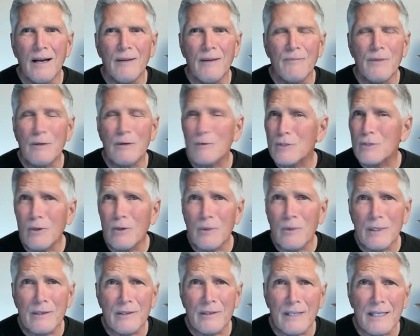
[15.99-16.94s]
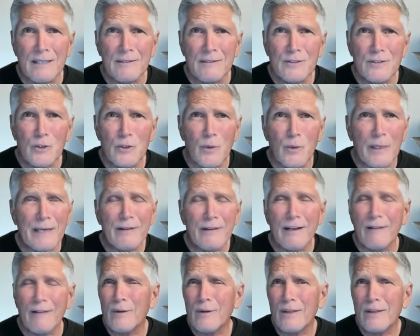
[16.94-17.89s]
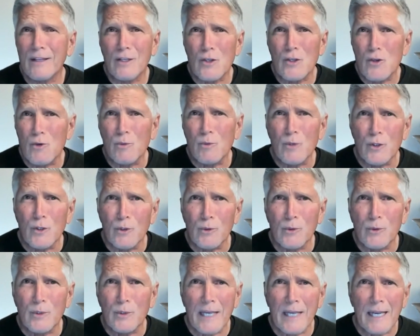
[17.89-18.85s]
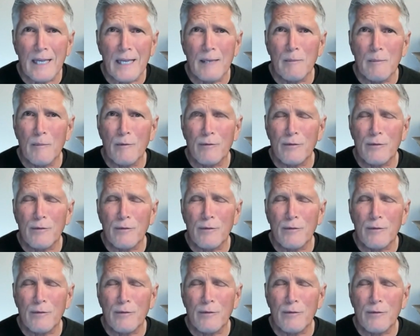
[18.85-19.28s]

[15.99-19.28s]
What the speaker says: There was no internet, so everything you knew came